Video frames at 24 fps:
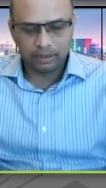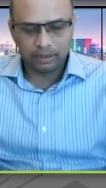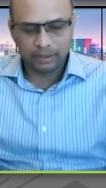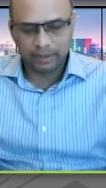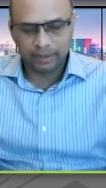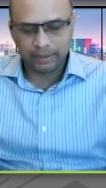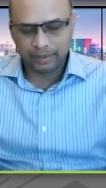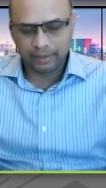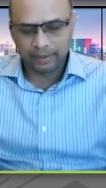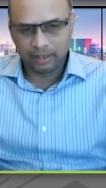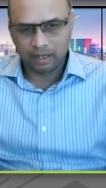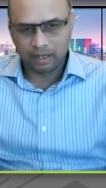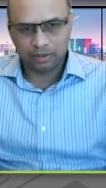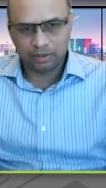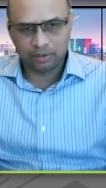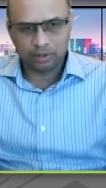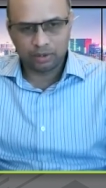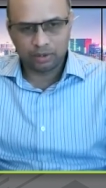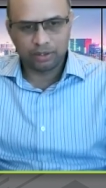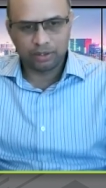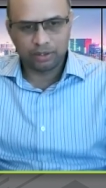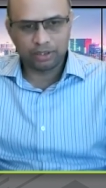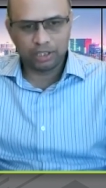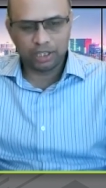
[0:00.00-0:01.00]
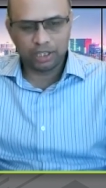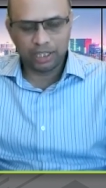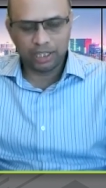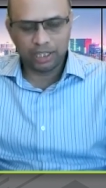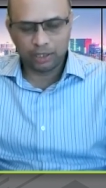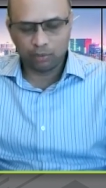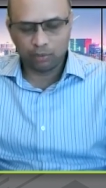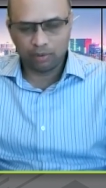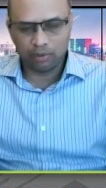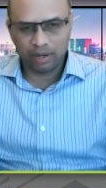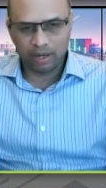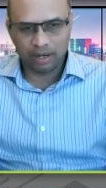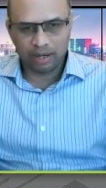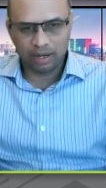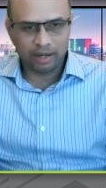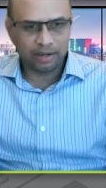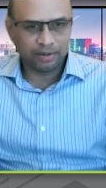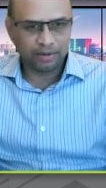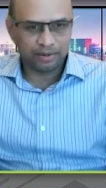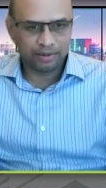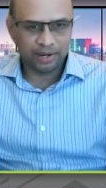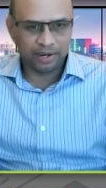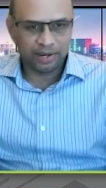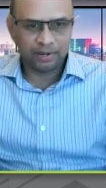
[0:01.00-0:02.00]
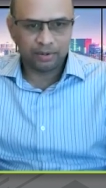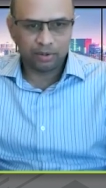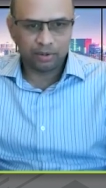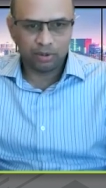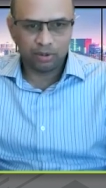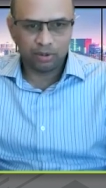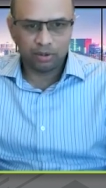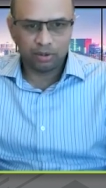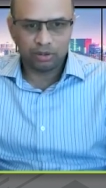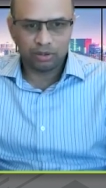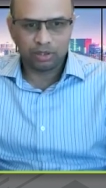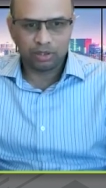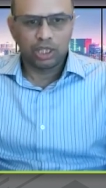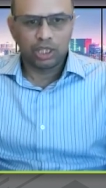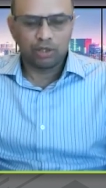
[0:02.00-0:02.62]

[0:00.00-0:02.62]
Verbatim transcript: and also, you know, T two L and rent rolls.